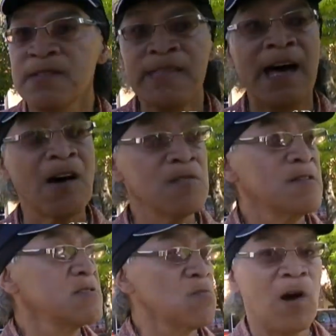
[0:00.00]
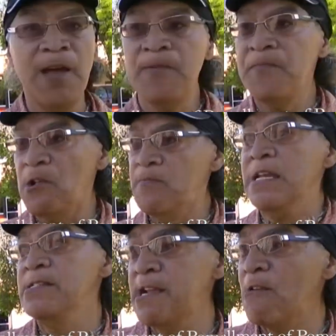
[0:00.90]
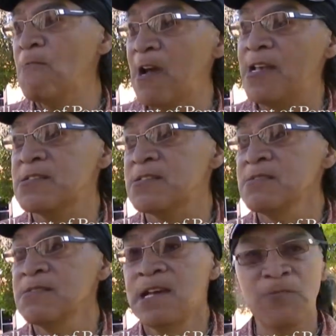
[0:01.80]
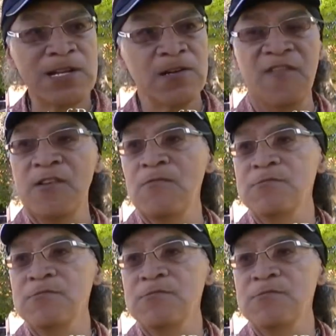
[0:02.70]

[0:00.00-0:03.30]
Now the white people are being terrorized, and we don't even